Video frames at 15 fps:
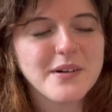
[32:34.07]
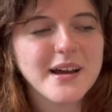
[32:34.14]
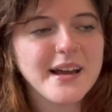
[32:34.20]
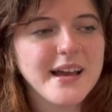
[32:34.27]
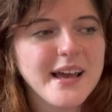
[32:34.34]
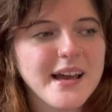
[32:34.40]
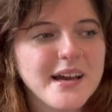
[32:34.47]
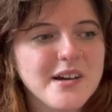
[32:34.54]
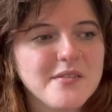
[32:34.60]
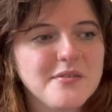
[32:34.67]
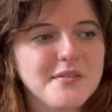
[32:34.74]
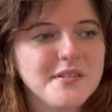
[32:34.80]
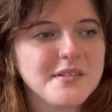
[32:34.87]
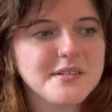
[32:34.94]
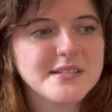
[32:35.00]

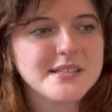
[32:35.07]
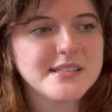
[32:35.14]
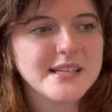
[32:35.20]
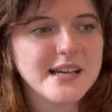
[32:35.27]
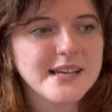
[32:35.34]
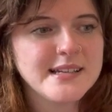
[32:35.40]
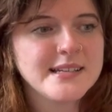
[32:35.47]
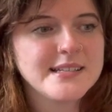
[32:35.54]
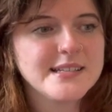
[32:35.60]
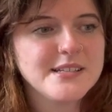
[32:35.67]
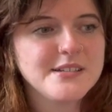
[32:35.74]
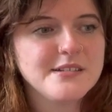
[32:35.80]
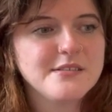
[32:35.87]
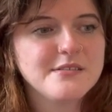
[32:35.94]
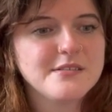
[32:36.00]
have decided
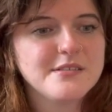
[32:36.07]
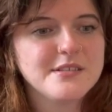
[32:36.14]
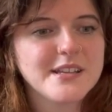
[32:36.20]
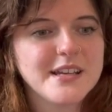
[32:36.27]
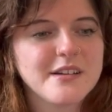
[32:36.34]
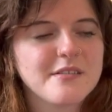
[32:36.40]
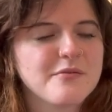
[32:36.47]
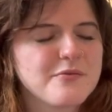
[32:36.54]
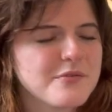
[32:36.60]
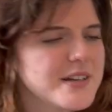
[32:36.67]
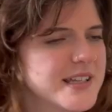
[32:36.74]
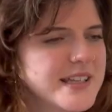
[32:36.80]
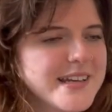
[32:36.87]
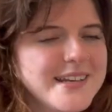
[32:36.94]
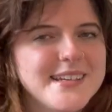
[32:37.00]
to, like,
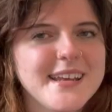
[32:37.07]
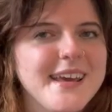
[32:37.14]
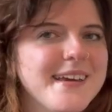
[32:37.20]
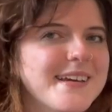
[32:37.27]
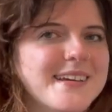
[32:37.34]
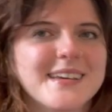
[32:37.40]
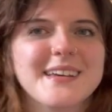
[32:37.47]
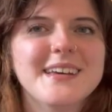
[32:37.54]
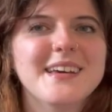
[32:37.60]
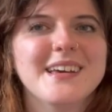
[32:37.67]
really take